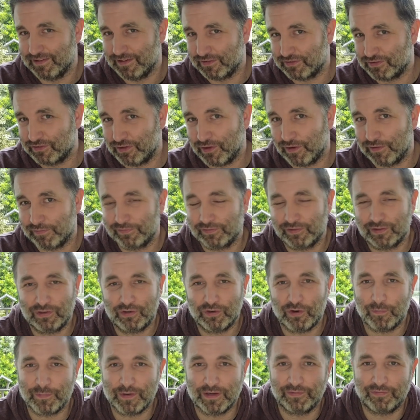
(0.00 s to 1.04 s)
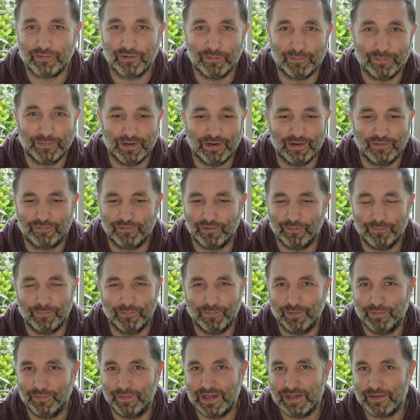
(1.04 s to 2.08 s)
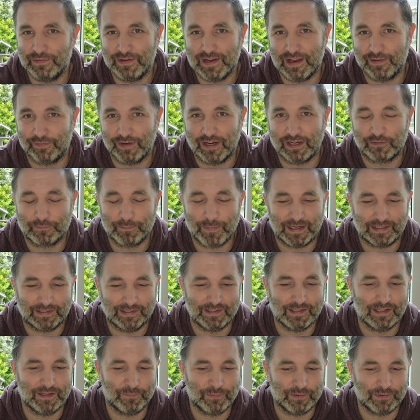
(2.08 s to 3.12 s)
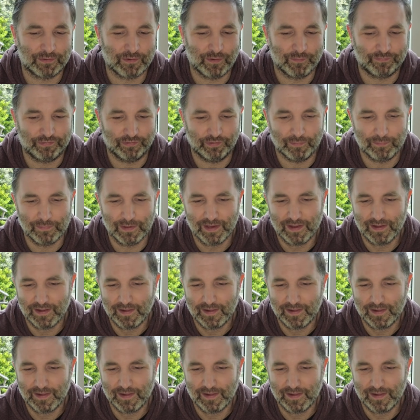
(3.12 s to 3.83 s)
stuff coming from where you never expected it would come from.